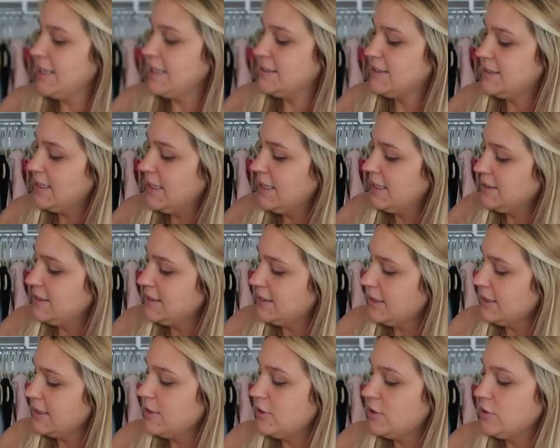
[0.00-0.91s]
that says
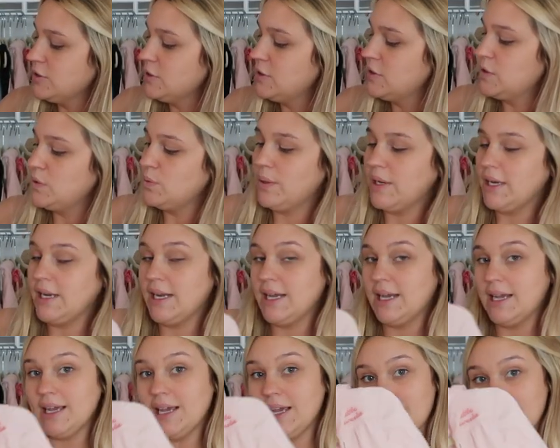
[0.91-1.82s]
Little
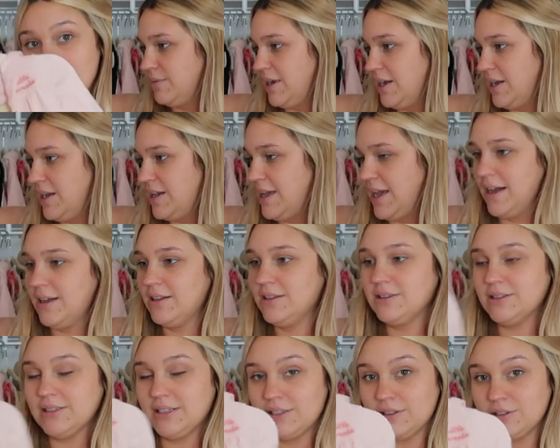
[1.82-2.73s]
Sweetie, right? Yeah,
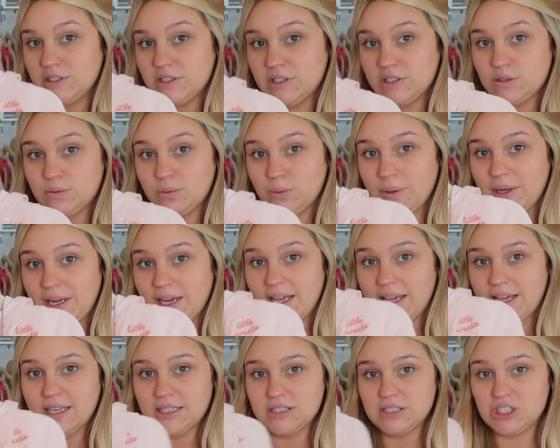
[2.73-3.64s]
Little
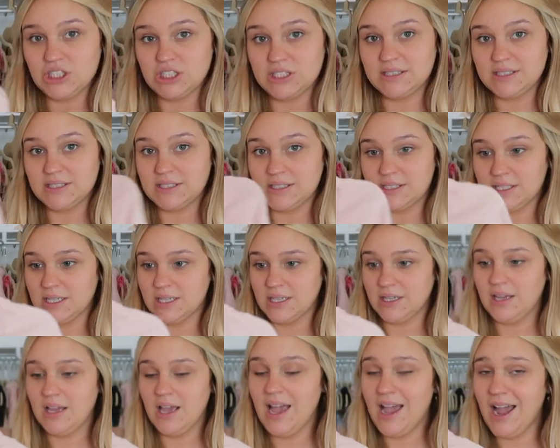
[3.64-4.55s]
Sweetie. It's just,
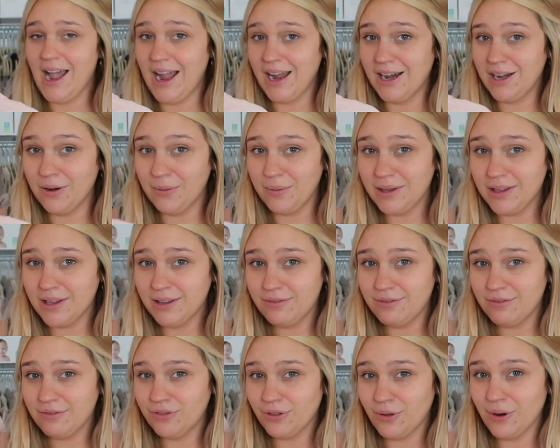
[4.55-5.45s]
I know we live
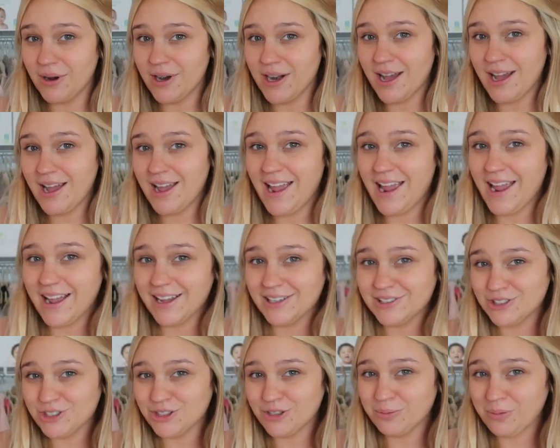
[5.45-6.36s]
in Florida
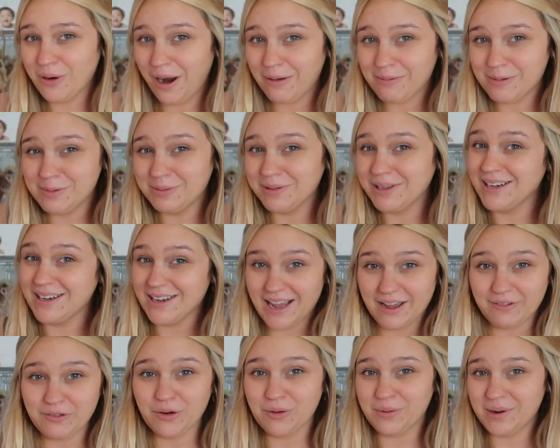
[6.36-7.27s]
and she'll probably
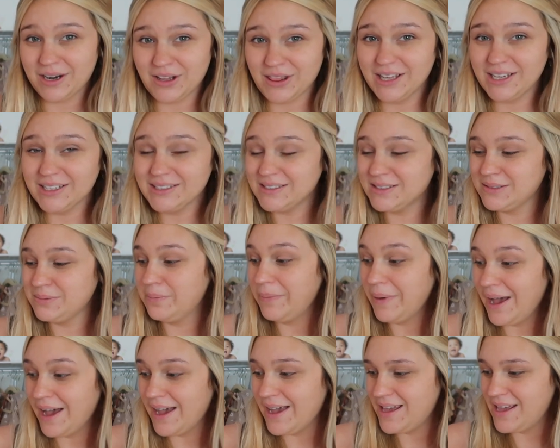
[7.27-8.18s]
never wear this,
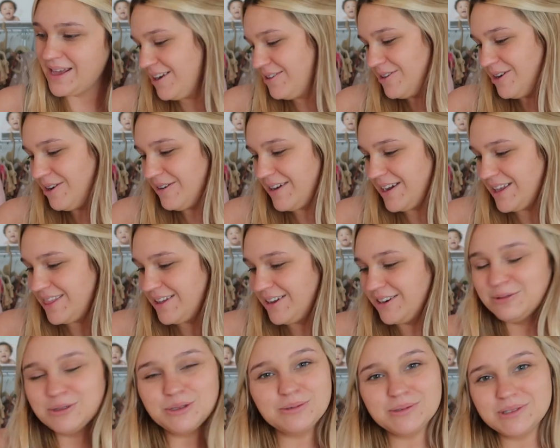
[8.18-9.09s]
but I don't know, I thought
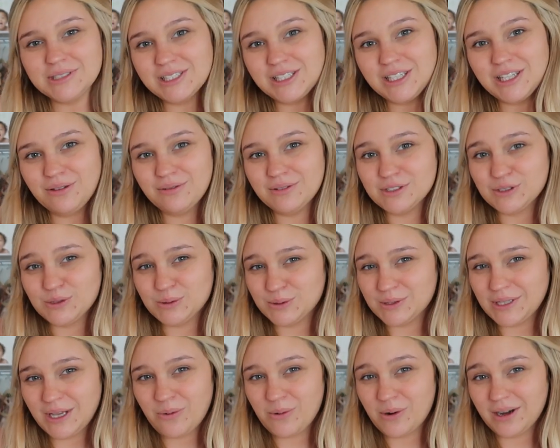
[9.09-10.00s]
it was really cute. This was
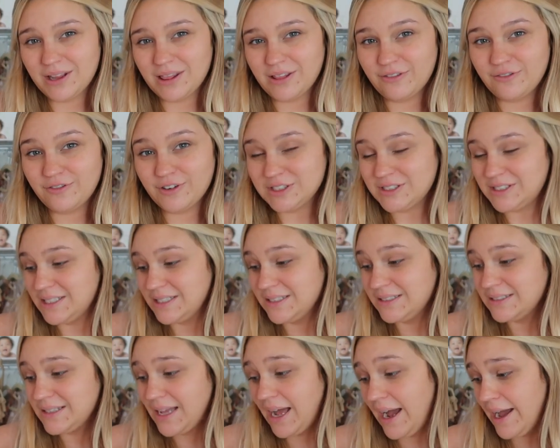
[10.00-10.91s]
like one of the first
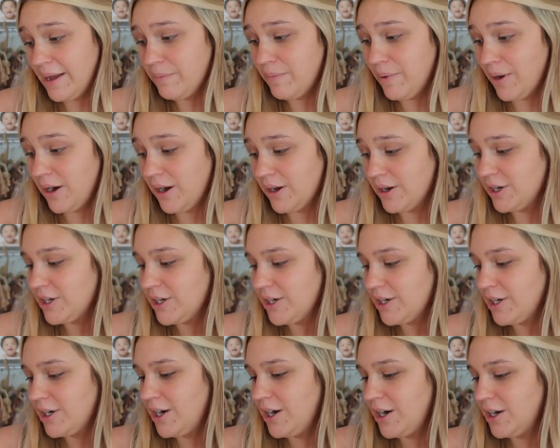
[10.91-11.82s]
things I bought
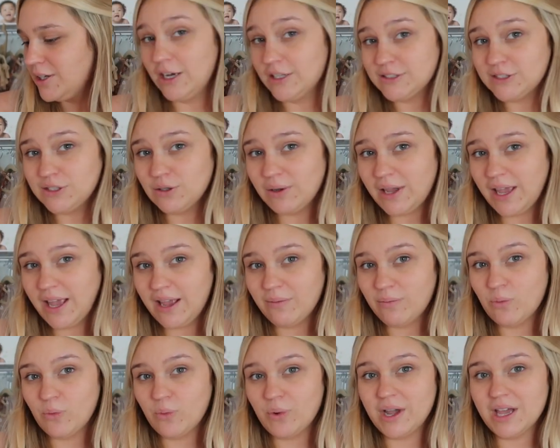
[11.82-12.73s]
her. It also
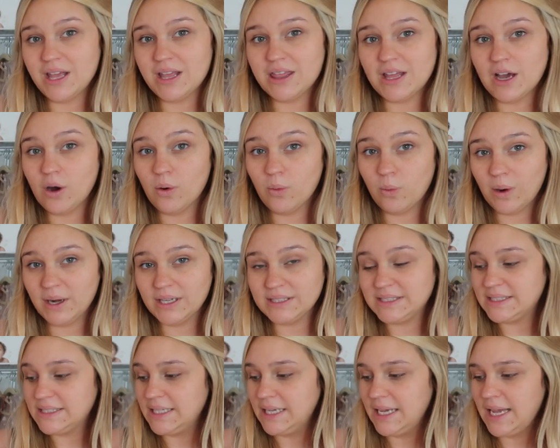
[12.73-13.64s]
came with a
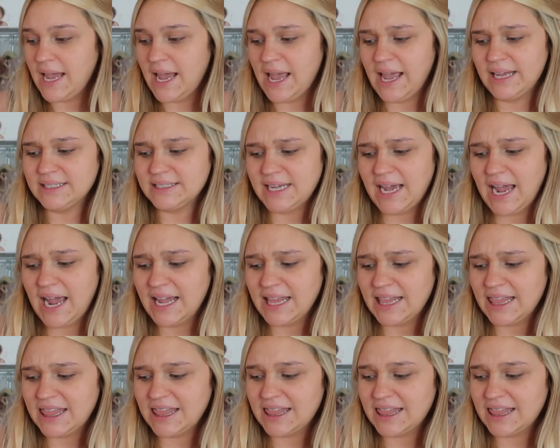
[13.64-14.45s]
onesie and I